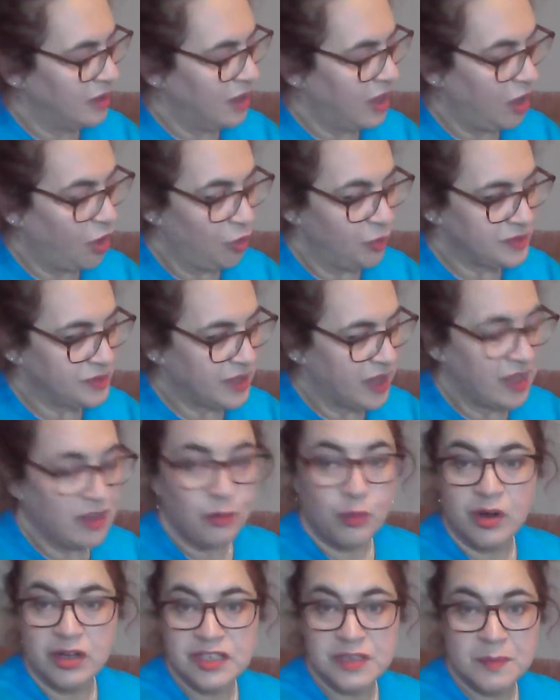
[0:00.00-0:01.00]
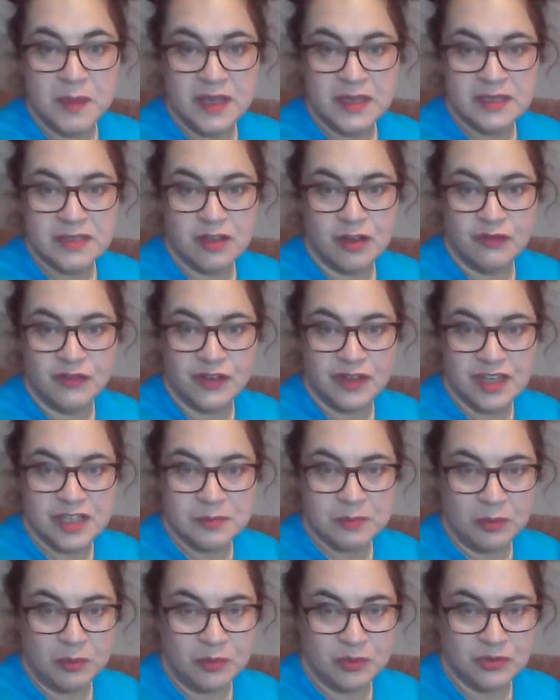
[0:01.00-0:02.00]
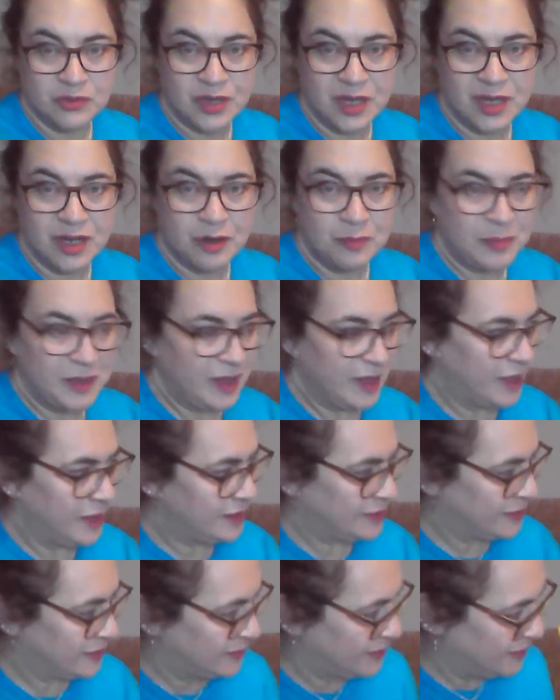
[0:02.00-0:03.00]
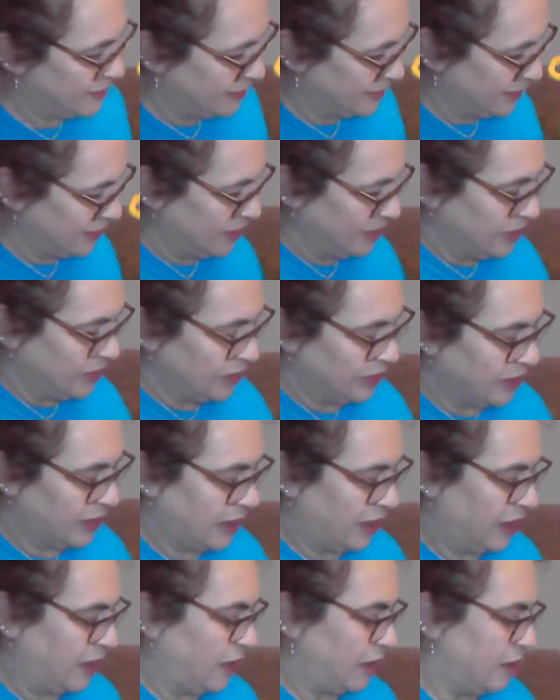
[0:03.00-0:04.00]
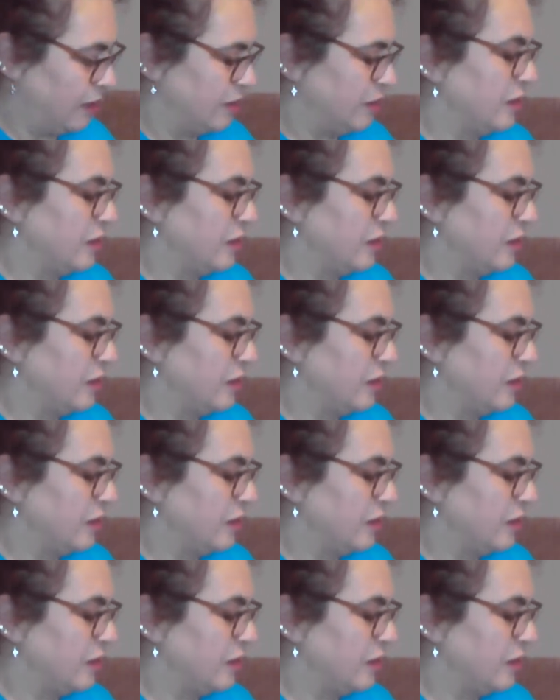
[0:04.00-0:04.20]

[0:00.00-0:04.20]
I always get the words mixed up for this, but we'll try our best. Okay.